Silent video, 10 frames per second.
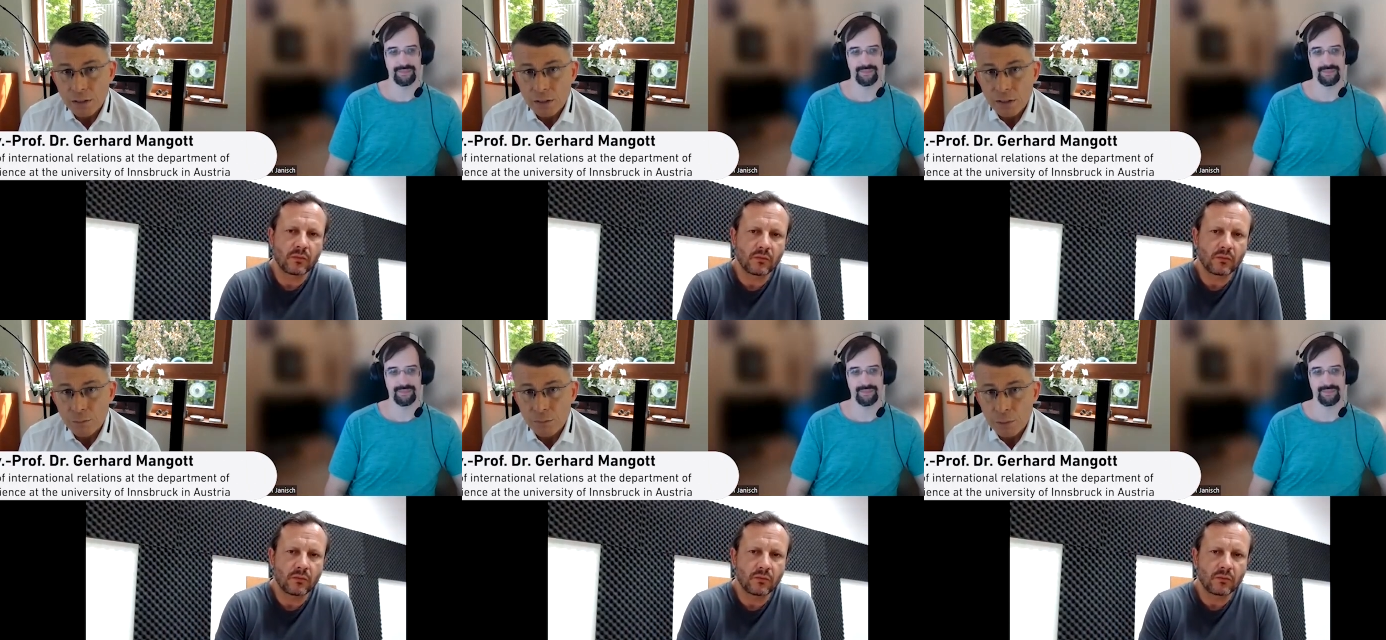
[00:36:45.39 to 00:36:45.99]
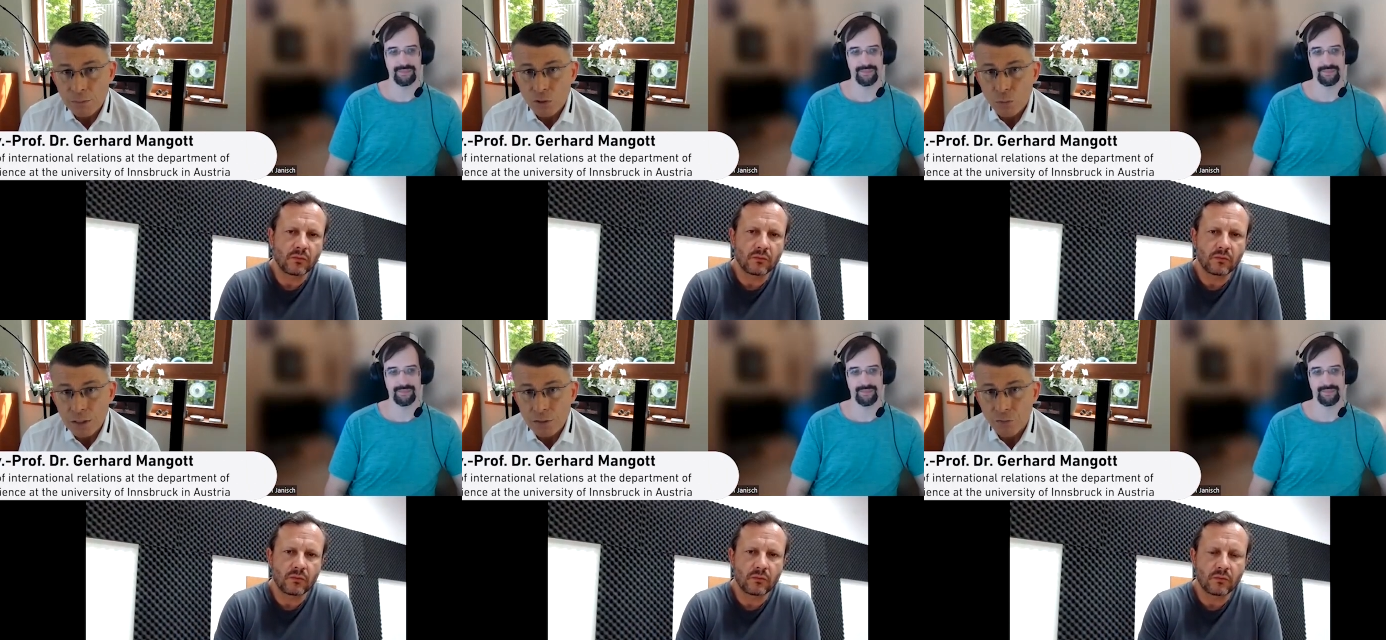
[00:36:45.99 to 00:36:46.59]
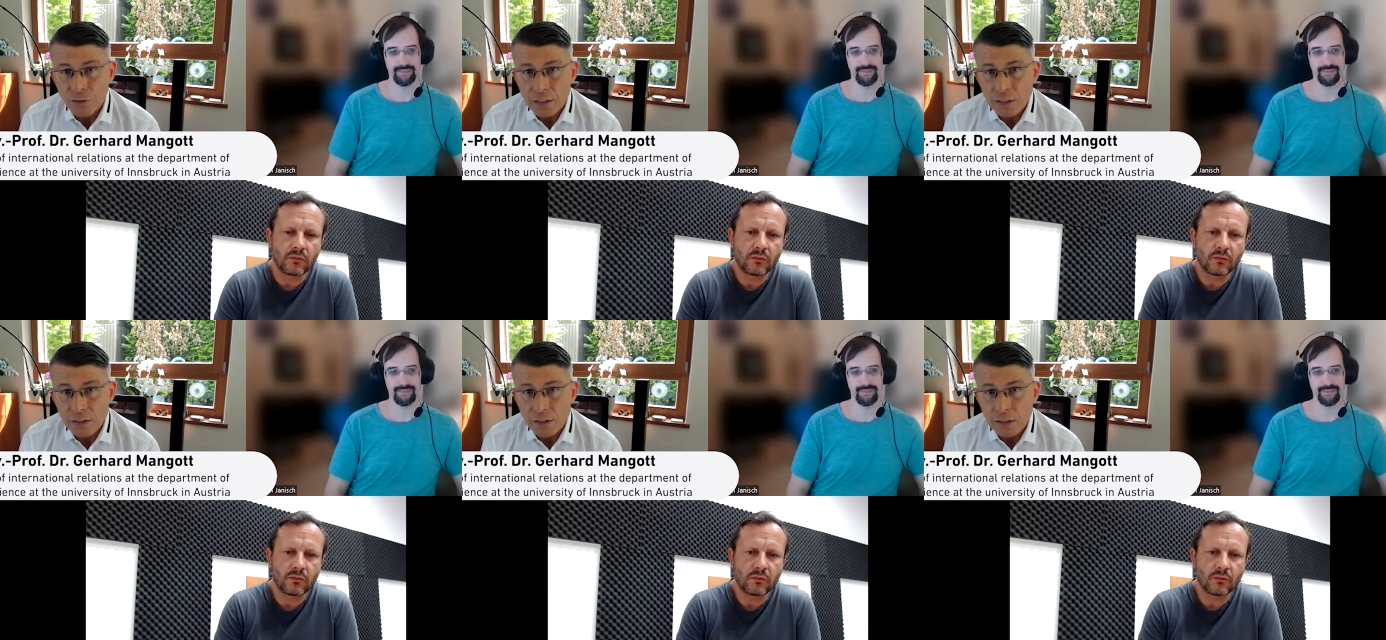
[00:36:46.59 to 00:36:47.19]
Speaker 1: and sometimes the West
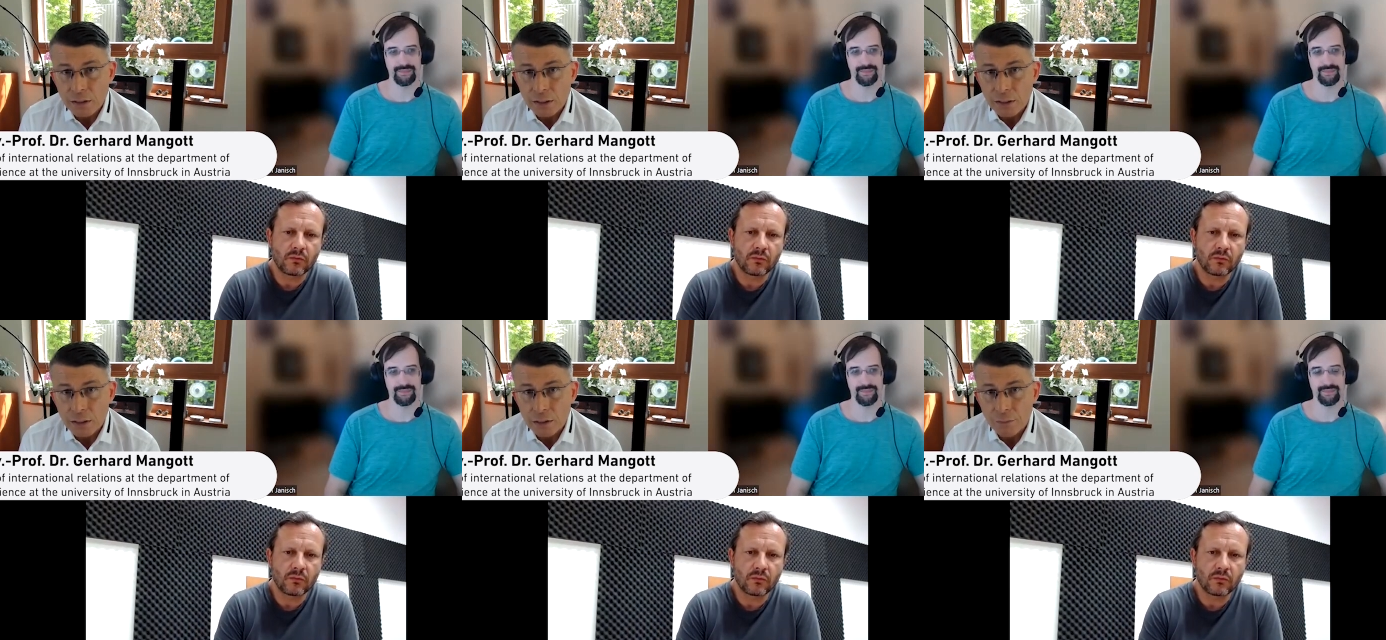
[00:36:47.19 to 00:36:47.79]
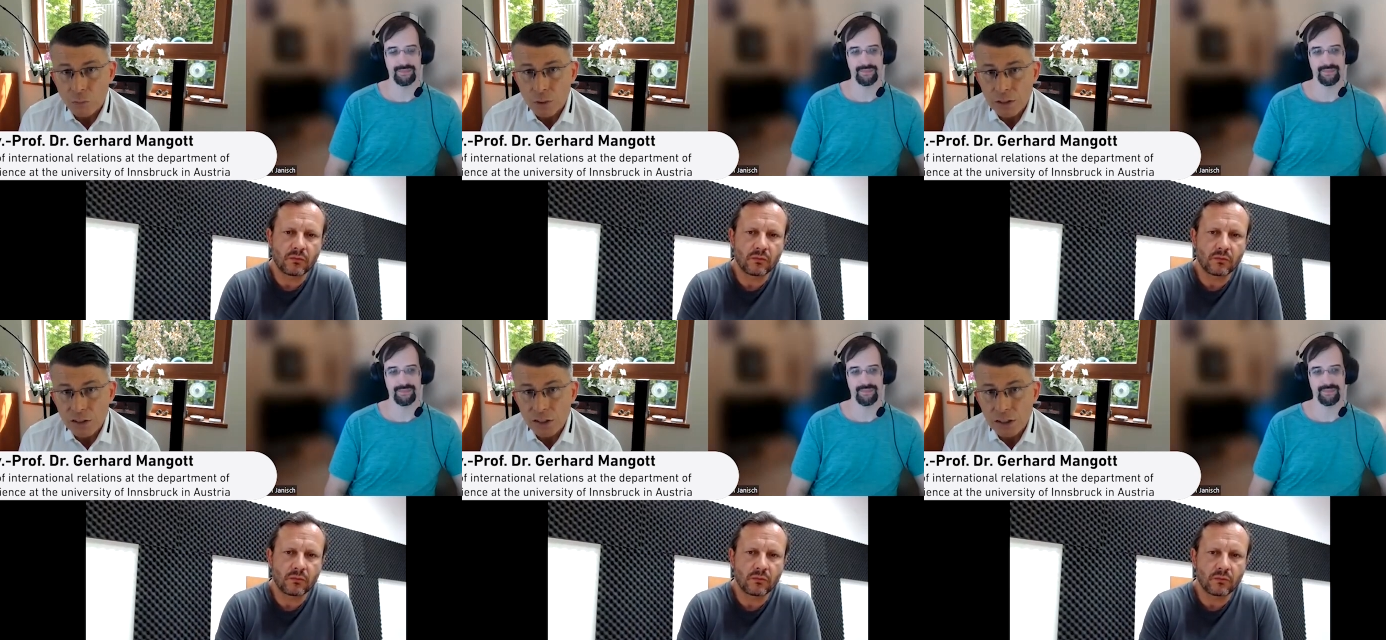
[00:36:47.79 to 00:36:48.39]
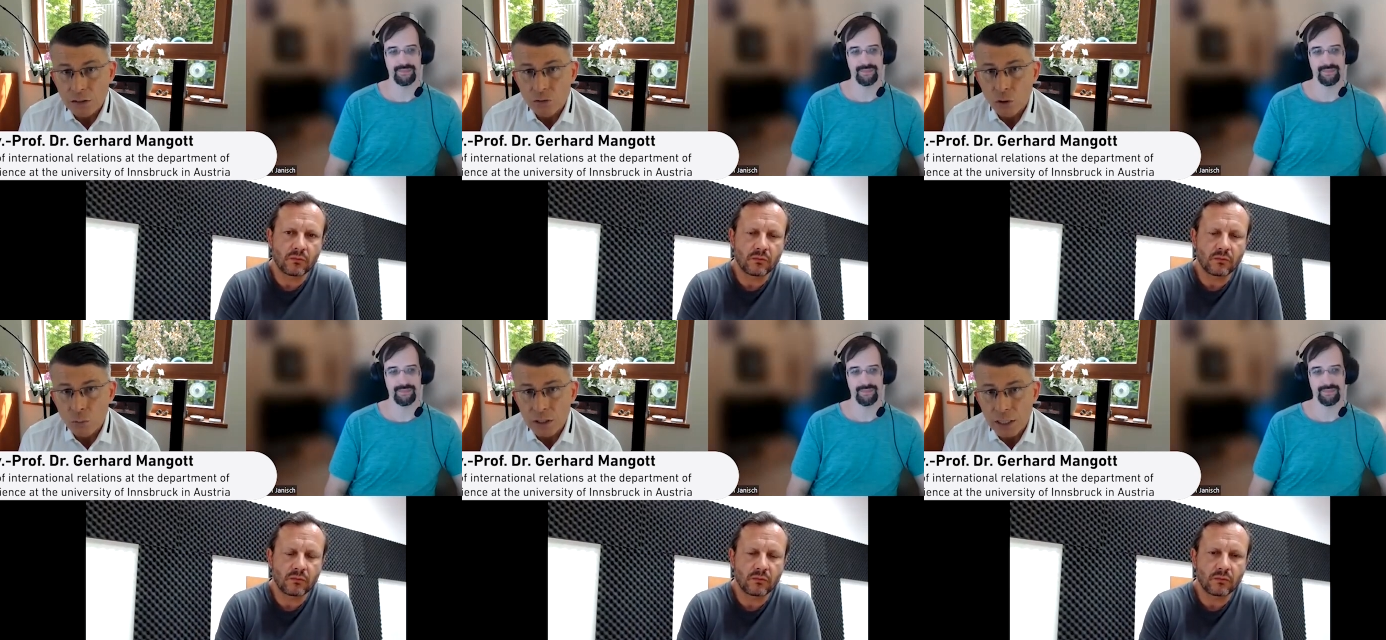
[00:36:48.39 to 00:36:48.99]
thinks uh, uh the West still
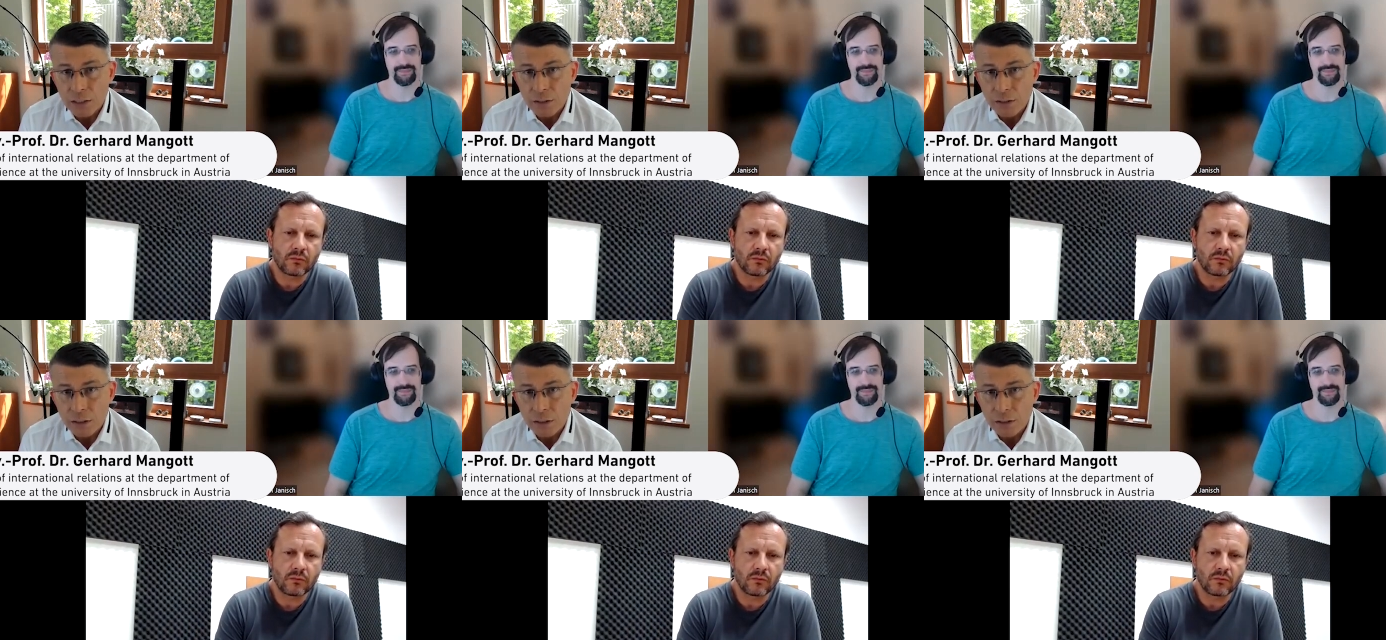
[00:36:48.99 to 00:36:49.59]
dominates uh,